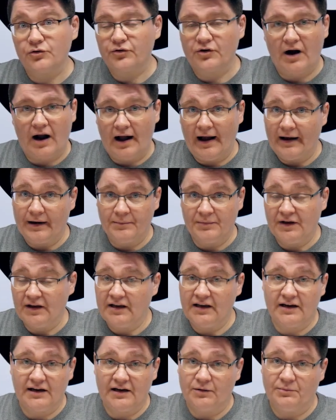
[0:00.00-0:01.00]
crime that
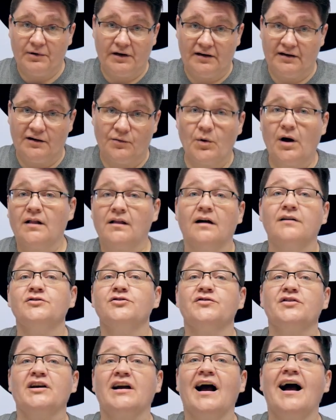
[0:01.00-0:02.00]
he committed while under
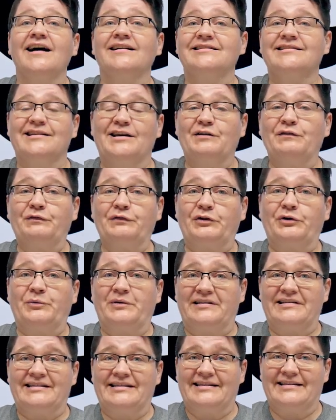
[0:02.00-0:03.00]
the gods'
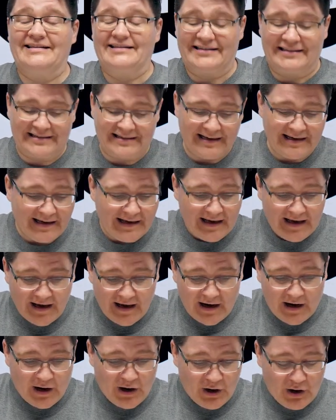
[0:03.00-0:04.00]
influences.
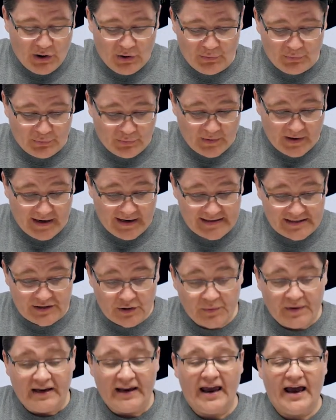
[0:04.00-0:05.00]
All right, so
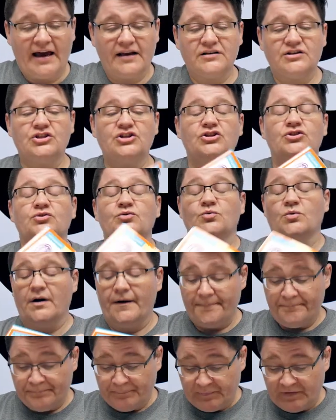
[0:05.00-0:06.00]
he had to
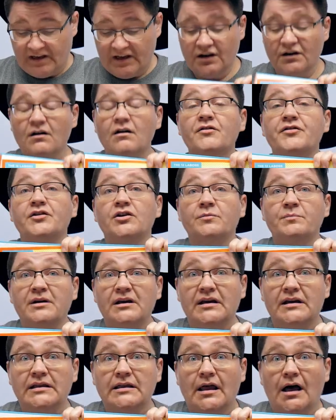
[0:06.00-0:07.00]
kill the
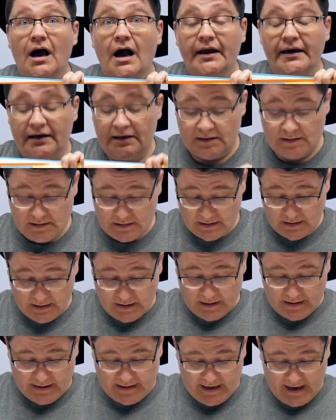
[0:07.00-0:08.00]
Nemean lion.
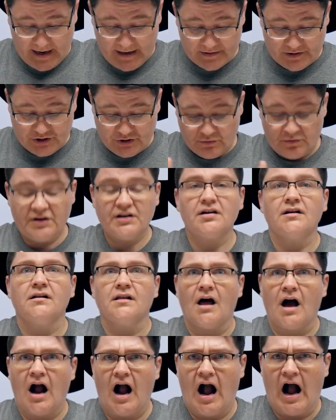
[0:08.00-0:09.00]
He had to kill
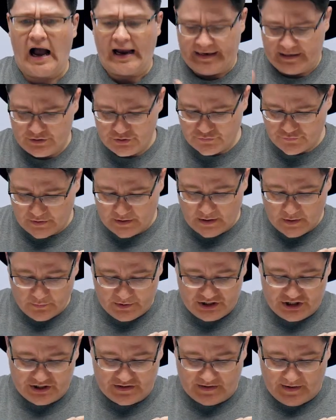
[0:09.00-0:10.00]
a hydra,
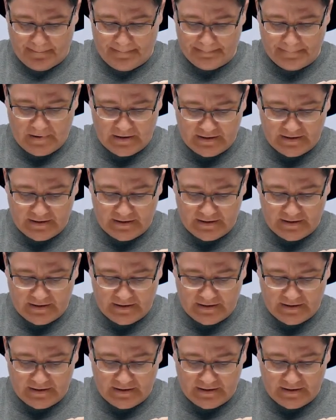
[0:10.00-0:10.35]
which is a